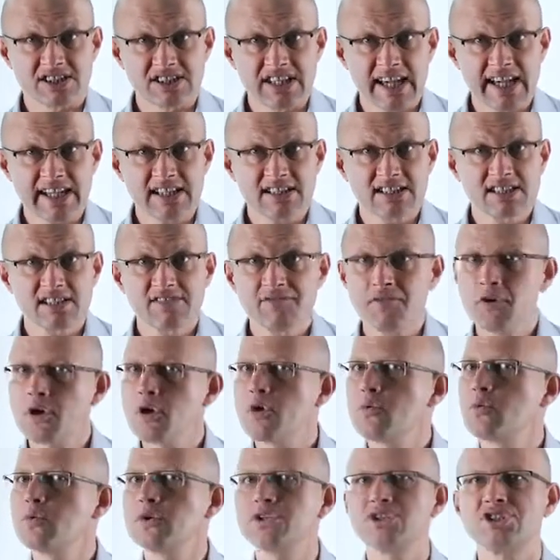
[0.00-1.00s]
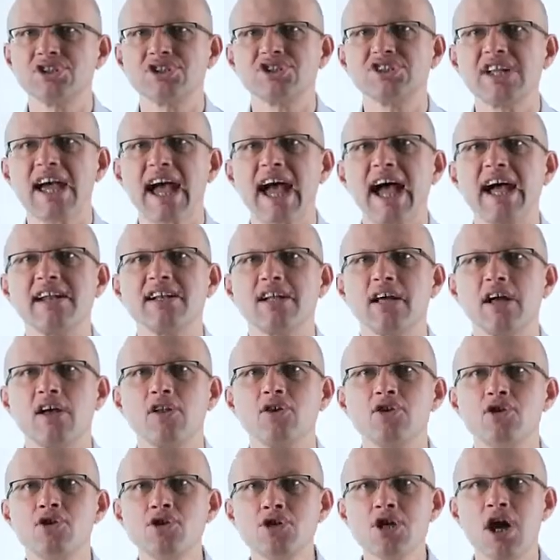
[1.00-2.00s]
in negative, we just add
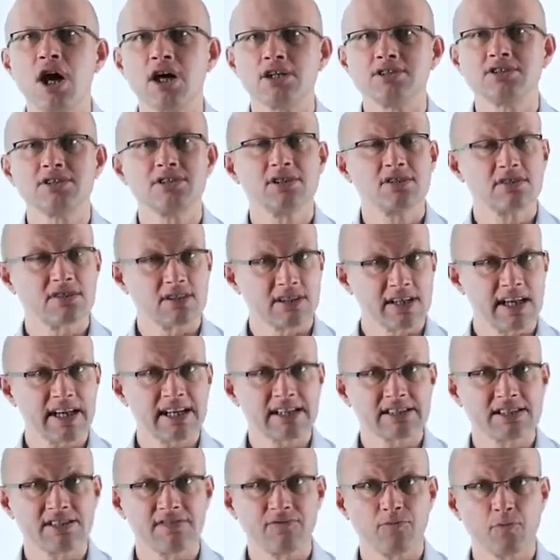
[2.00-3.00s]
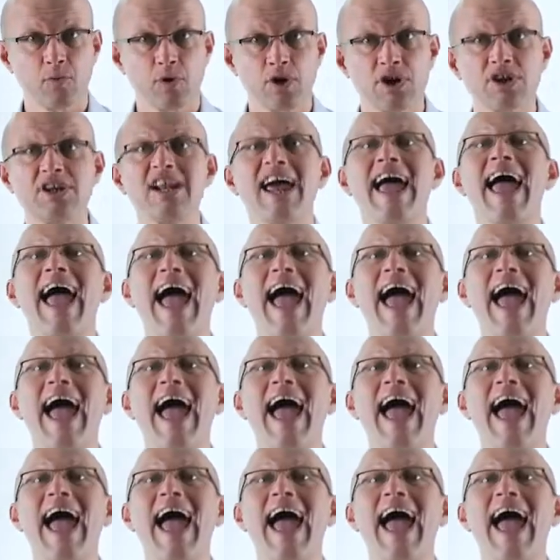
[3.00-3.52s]
not, the negative word,